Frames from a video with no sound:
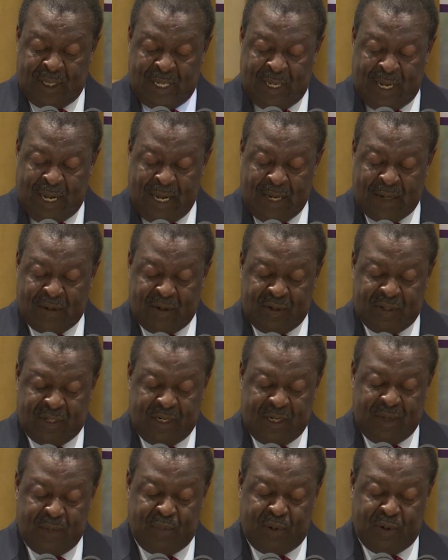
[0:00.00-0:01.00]
I
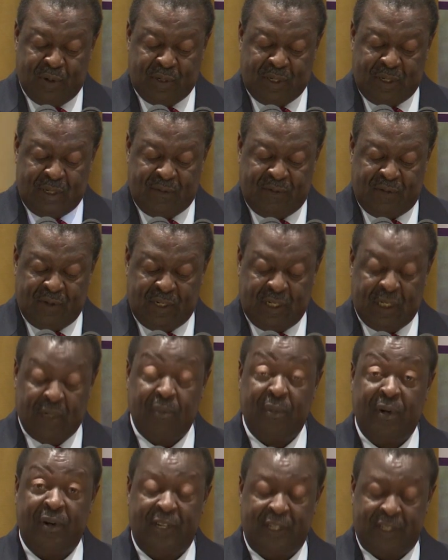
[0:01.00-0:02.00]
consider important for
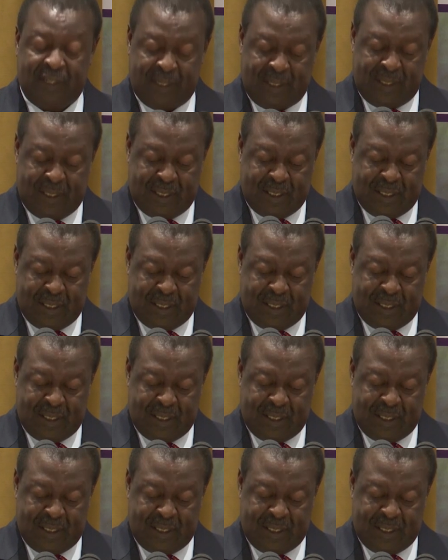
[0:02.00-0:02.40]
deliberation.